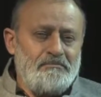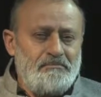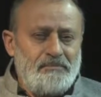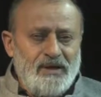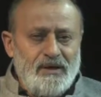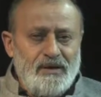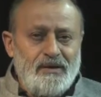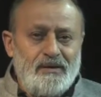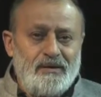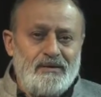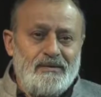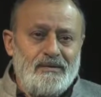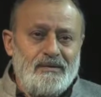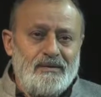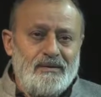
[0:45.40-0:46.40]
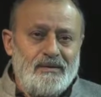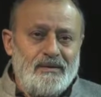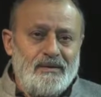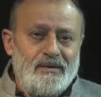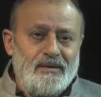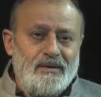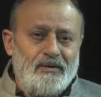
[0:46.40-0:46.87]
been,
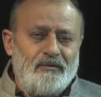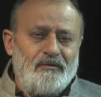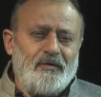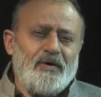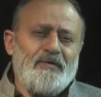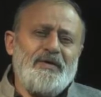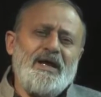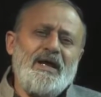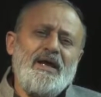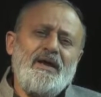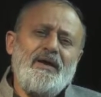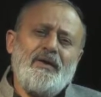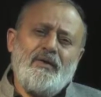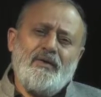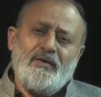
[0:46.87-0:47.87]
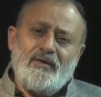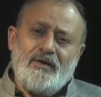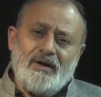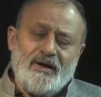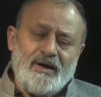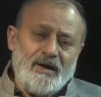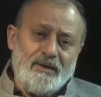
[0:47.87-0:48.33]
for a very
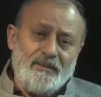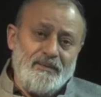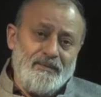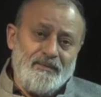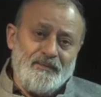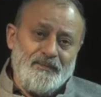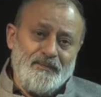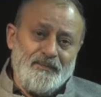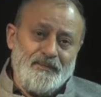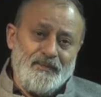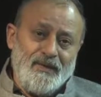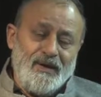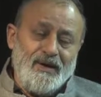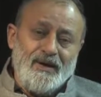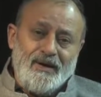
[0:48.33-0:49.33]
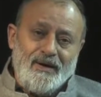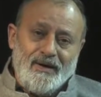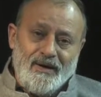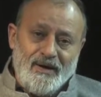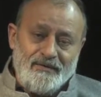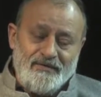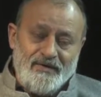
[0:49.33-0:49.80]
long time,
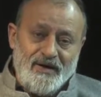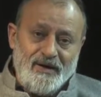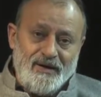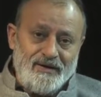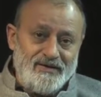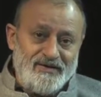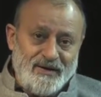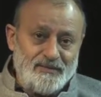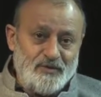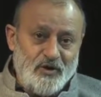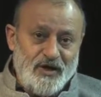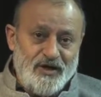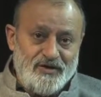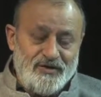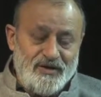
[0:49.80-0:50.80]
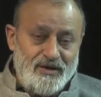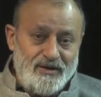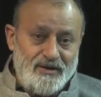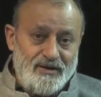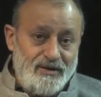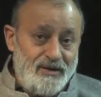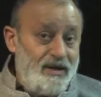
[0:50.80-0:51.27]
country under
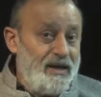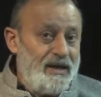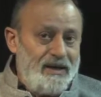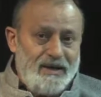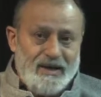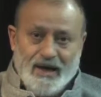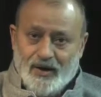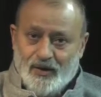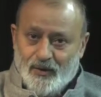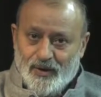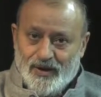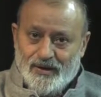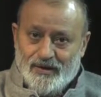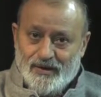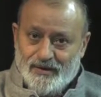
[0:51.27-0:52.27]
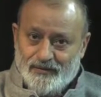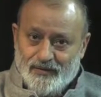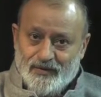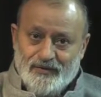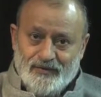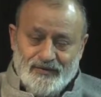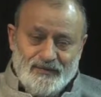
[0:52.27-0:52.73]
subjugation. Now India
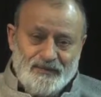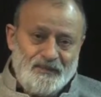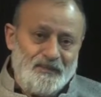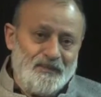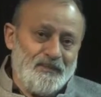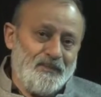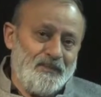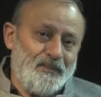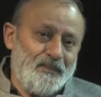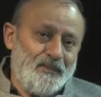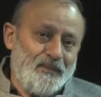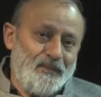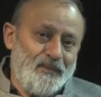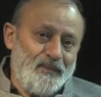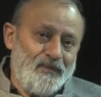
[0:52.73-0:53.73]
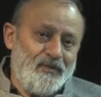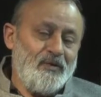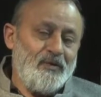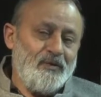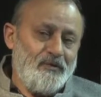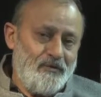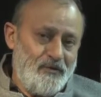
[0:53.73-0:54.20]
was
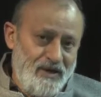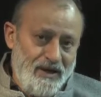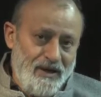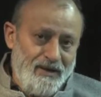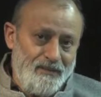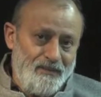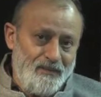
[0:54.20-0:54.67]
free.